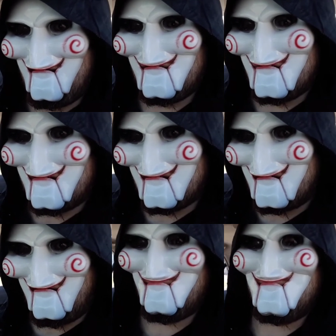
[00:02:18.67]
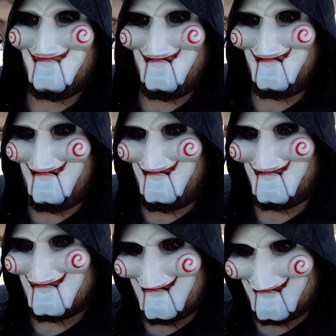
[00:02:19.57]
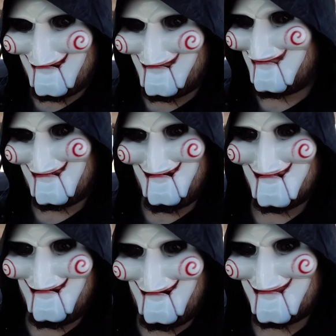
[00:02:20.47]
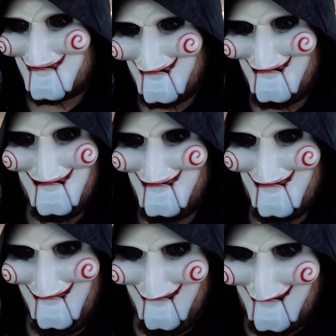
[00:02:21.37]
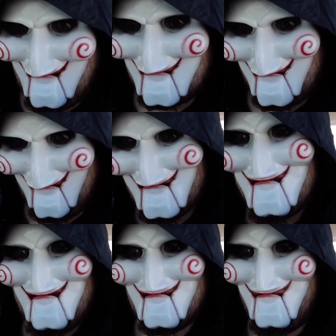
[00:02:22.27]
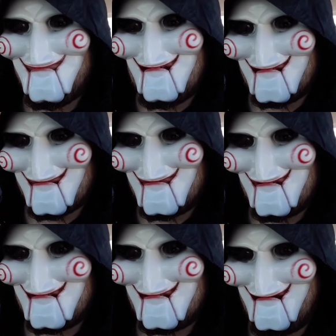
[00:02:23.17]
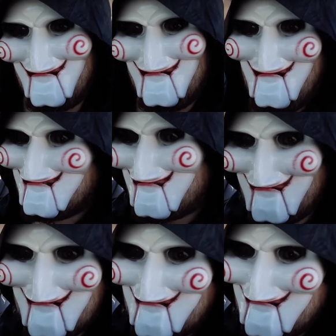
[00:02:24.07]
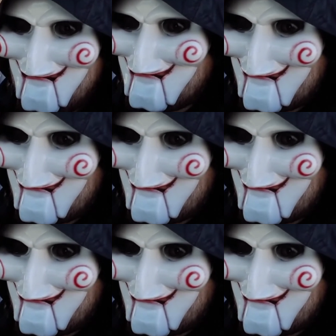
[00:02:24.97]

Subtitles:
and you can come and I'll sit there and pretend like I'm shit, even though I'm not shit, and come get some shit signed. So this is the